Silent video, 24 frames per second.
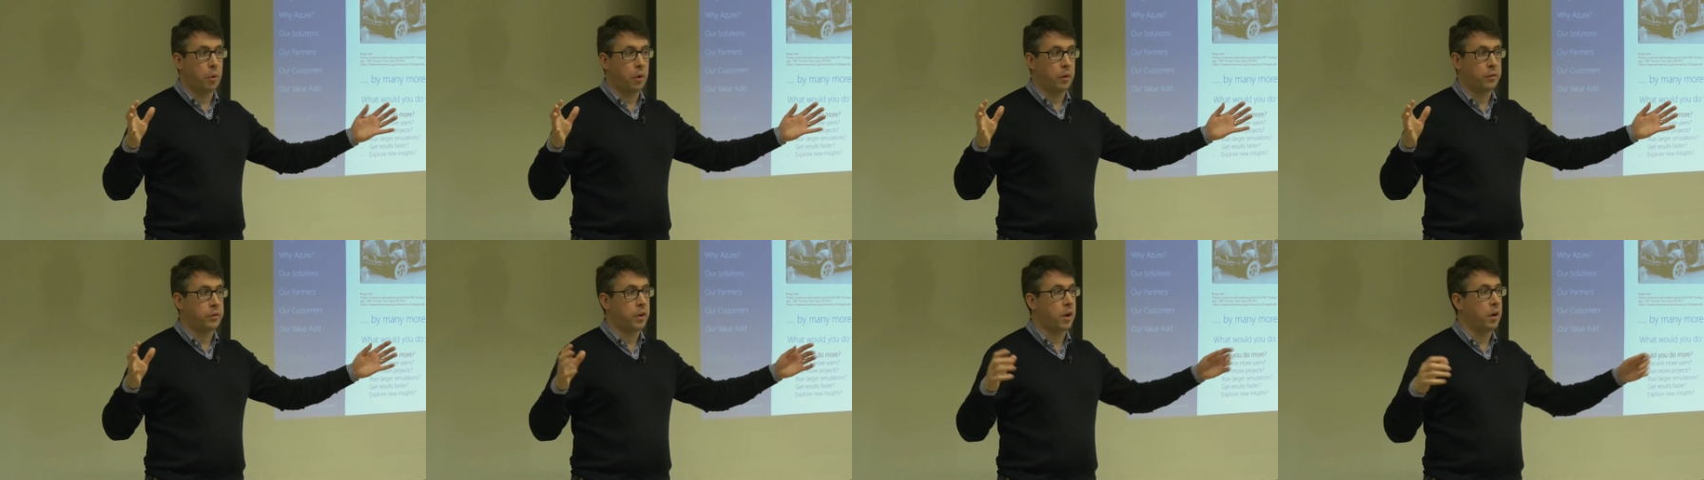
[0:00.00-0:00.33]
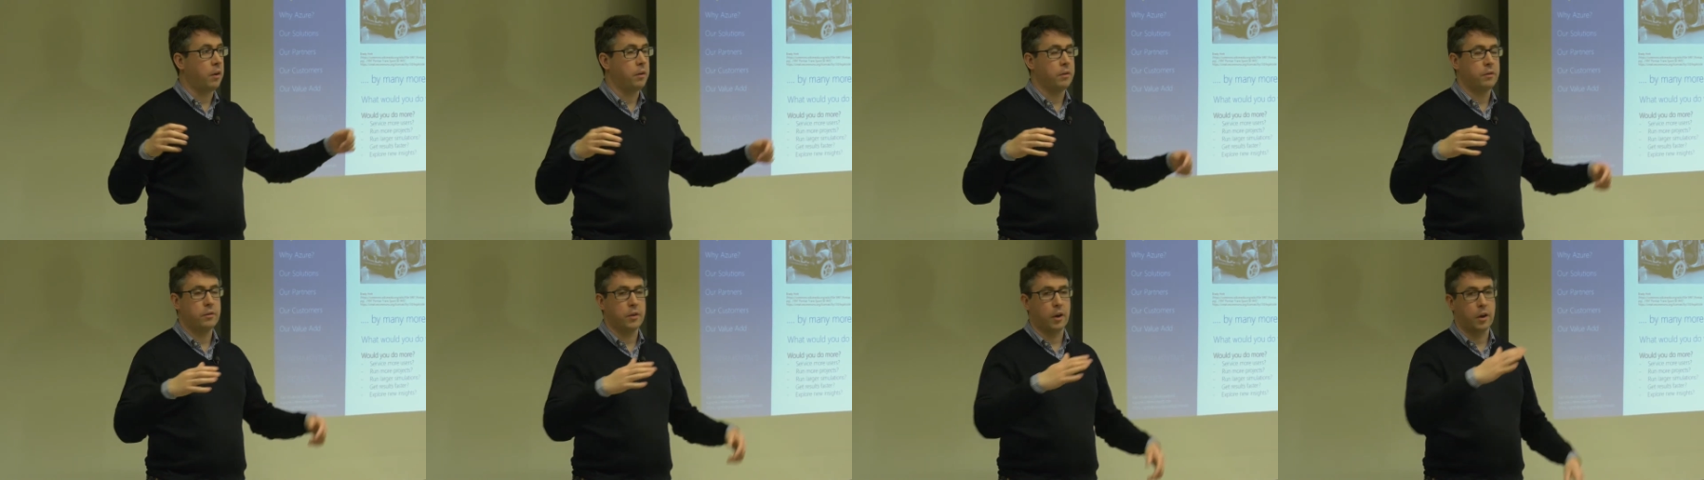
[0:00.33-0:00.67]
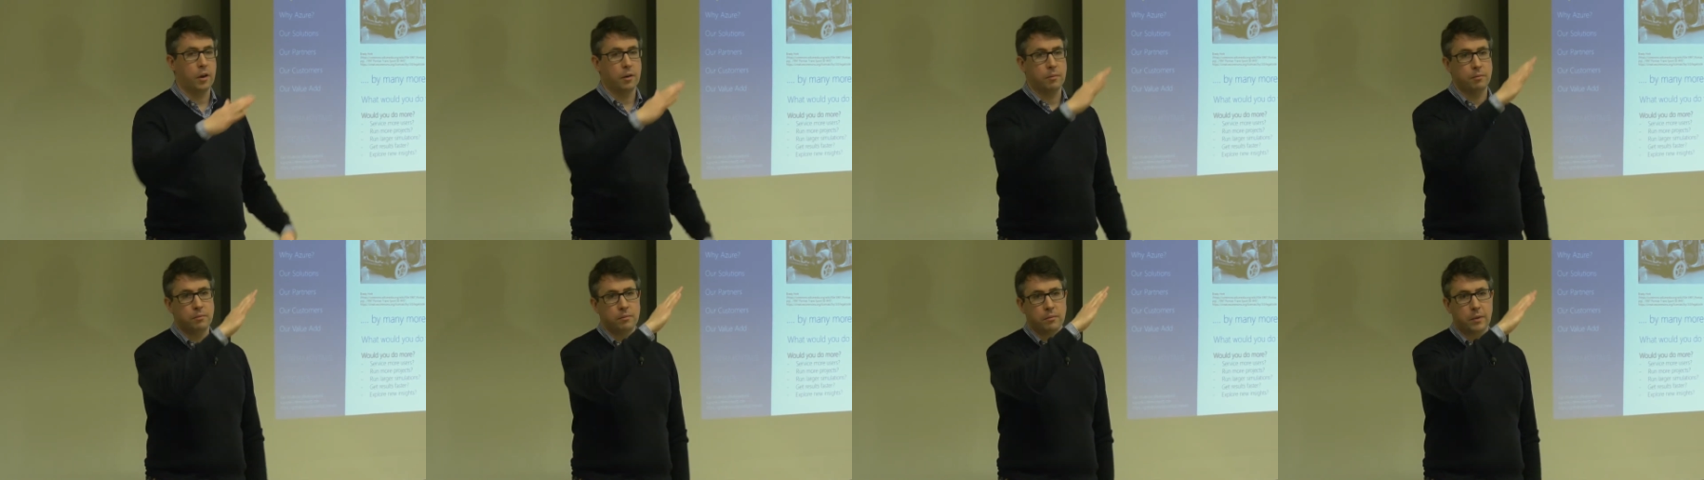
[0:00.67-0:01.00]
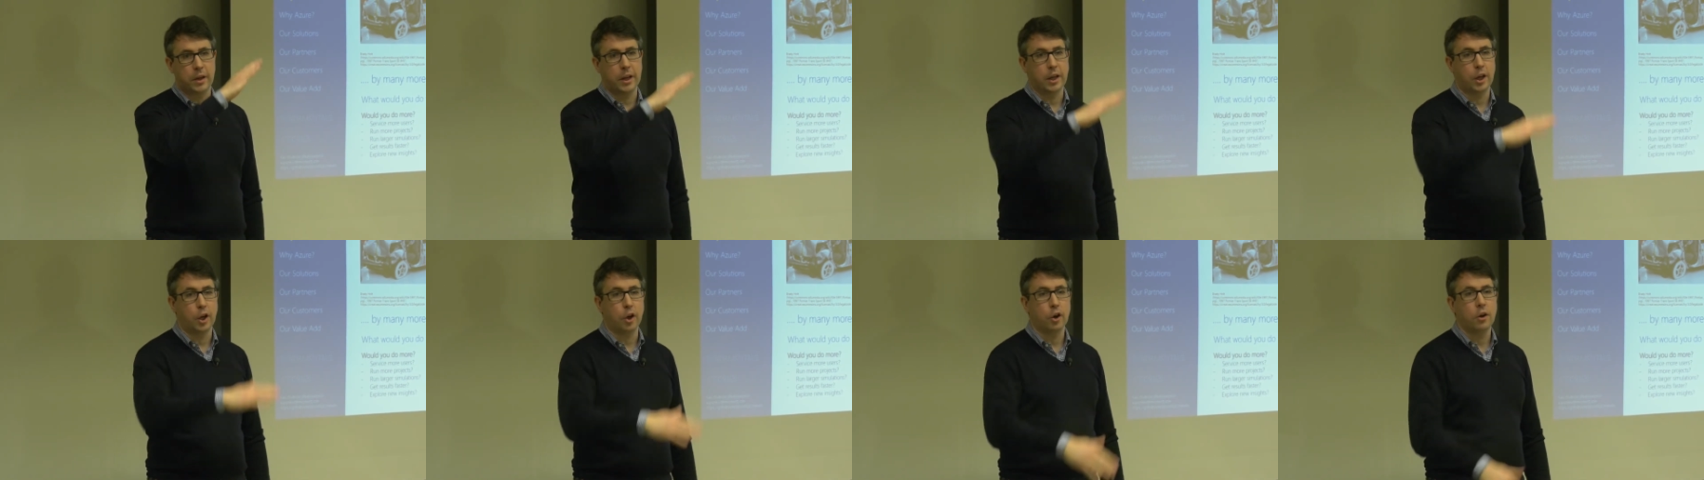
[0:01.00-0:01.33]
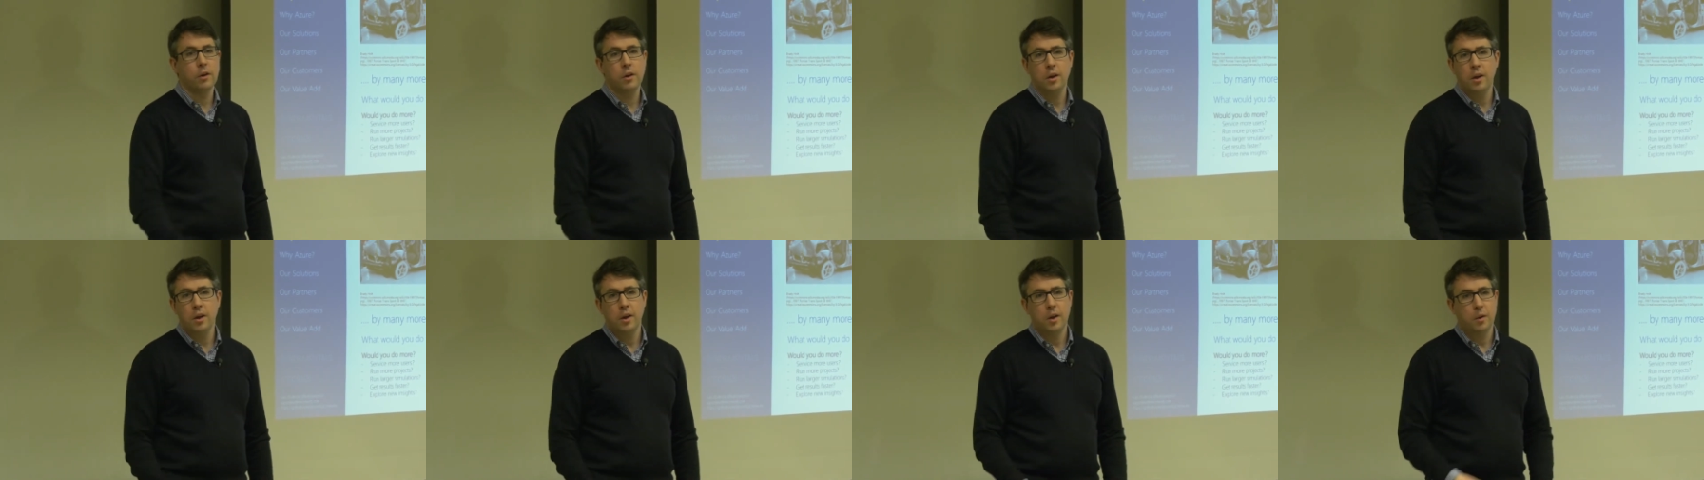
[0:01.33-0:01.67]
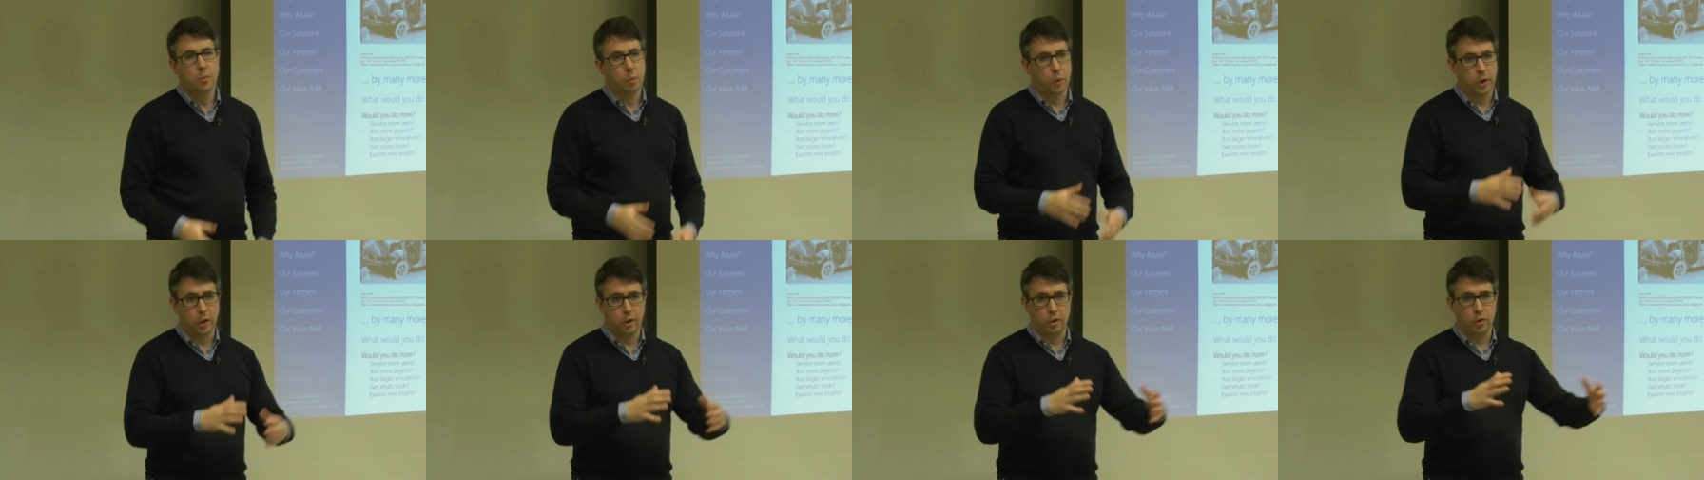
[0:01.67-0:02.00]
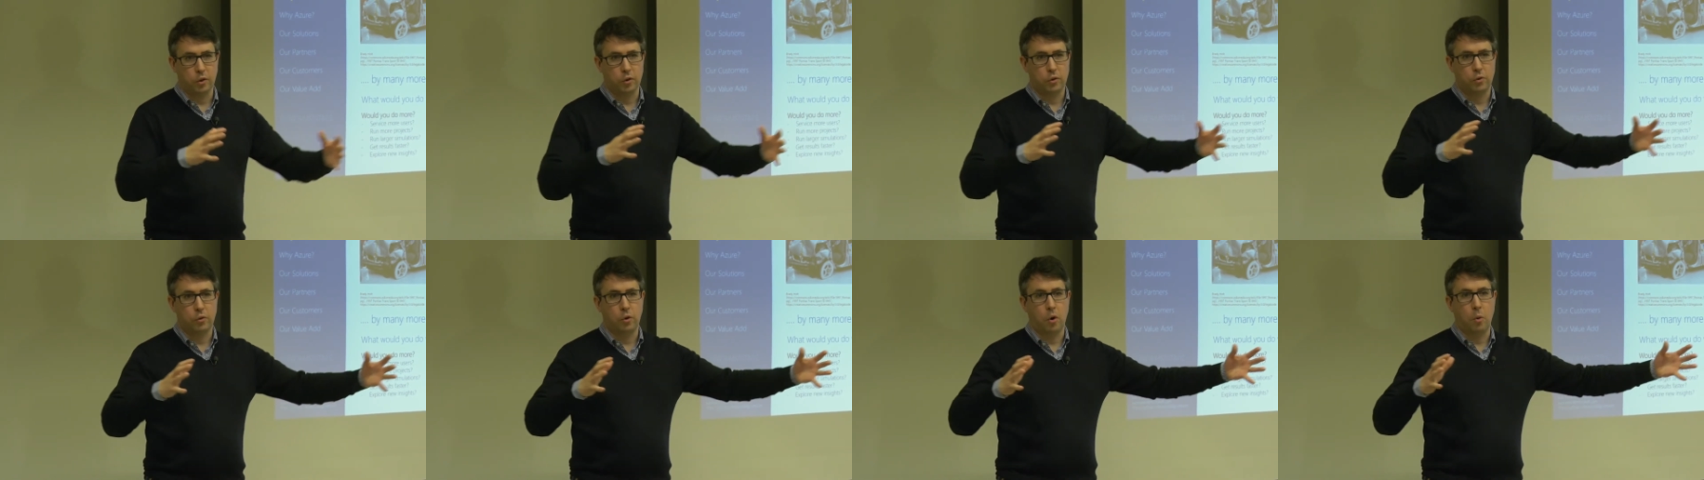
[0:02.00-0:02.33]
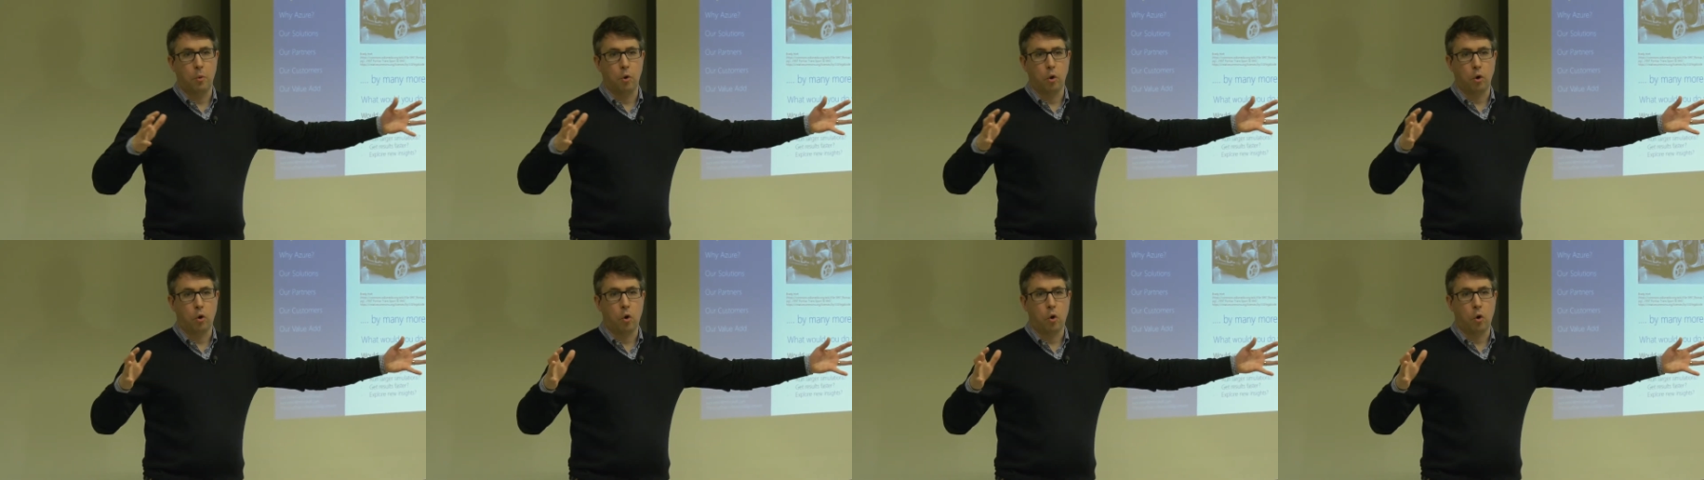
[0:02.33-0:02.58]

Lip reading: they're linear, we can just throw more